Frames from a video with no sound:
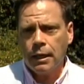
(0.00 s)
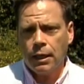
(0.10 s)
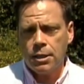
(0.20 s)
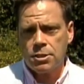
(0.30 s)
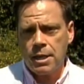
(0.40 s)
in
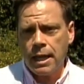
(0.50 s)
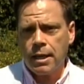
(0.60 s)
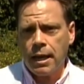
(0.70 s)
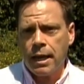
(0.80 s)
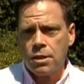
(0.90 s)
this day and
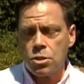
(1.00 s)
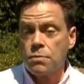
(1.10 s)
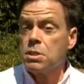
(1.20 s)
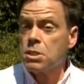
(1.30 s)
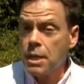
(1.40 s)
age of
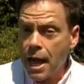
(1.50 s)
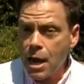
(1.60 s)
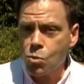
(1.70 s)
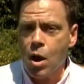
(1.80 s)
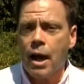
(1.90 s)

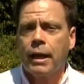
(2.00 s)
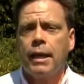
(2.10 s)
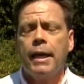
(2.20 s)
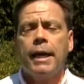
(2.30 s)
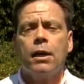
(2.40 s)

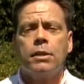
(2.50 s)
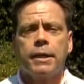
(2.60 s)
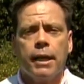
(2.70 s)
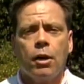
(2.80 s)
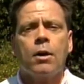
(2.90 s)
skyrocketing health
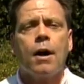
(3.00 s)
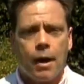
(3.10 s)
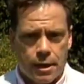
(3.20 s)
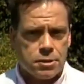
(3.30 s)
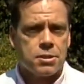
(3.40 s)
care
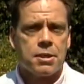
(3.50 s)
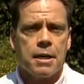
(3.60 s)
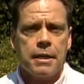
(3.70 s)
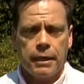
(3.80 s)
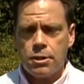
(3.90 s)
costs.
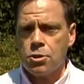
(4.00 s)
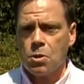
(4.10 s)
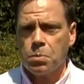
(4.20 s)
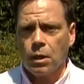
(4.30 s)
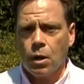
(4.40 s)
In
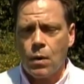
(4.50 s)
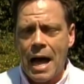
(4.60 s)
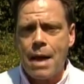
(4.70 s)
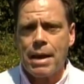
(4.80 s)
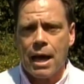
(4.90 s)
Tupelo,
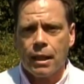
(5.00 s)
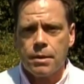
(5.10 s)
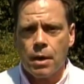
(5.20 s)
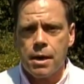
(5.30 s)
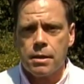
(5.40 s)
I'm Allie
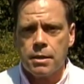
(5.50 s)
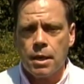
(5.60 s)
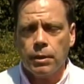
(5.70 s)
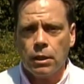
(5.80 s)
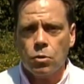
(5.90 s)
Martin,
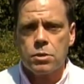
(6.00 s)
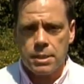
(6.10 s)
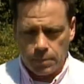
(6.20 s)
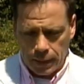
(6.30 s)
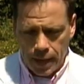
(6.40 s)

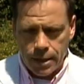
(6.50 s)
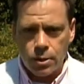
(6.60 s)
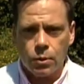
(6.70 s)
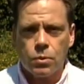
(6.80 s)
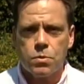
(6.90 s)
WCBI
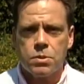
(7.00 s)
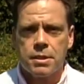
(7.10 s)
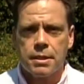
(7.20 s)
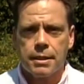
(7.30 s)
News.